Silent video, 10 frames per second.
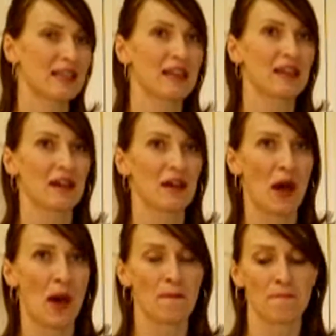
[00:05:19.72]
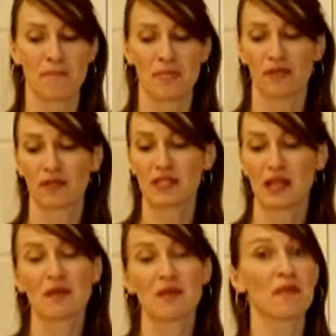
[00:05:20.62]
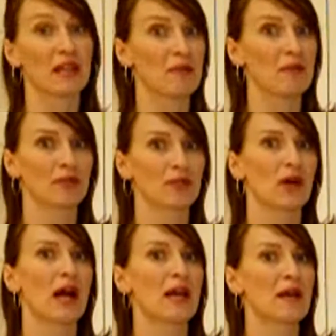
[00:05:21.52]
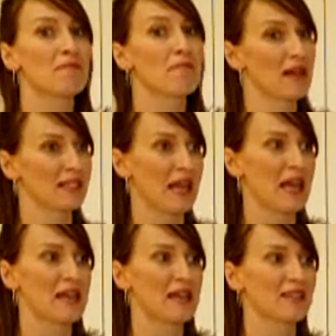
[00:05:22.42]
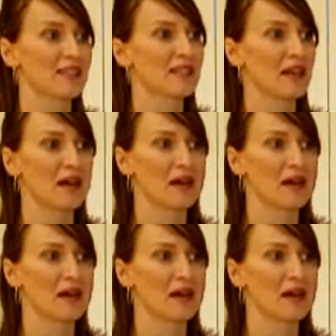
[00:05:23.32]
I think the first time that many people try mate, it's